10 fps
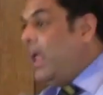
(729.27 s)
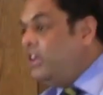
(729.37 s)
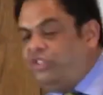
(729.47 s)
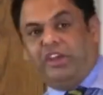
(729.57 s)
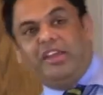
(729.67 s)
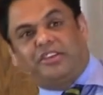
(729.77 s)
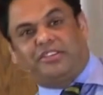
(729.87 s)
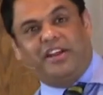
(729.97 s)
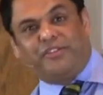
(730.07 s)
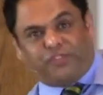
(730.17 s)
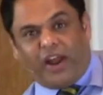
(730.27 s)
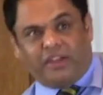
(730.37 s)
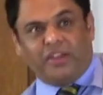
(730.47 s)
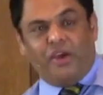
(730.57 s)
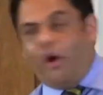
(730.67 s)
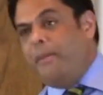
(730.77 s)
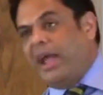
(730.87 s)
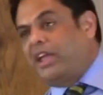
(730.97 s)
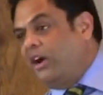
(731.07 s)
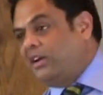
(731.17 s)
and Jesus in front. Oh,
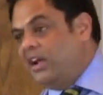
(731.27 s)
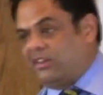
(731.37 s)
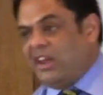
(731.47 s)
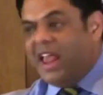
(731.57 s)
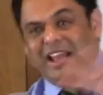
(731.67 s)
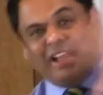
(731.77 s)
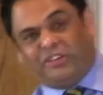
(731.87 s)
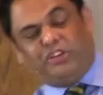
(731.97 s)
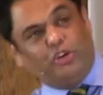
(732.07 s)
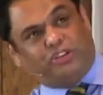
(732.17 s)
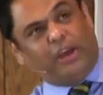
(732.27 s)
my goodness. Let's do